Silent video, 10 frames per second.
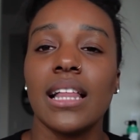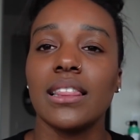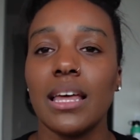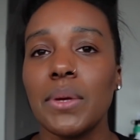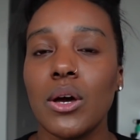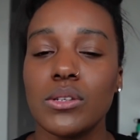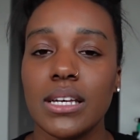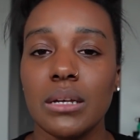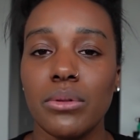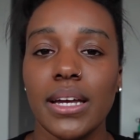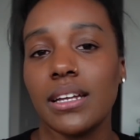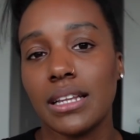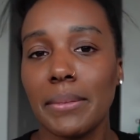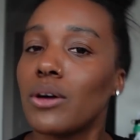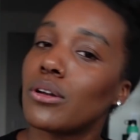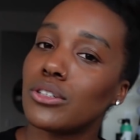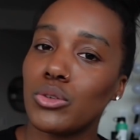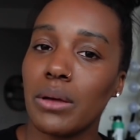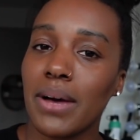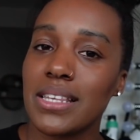let me go celebrate and let me go to
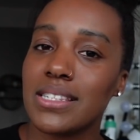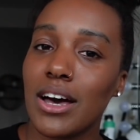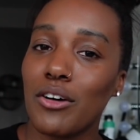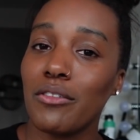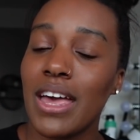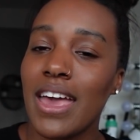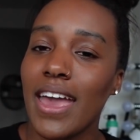enjoy myself.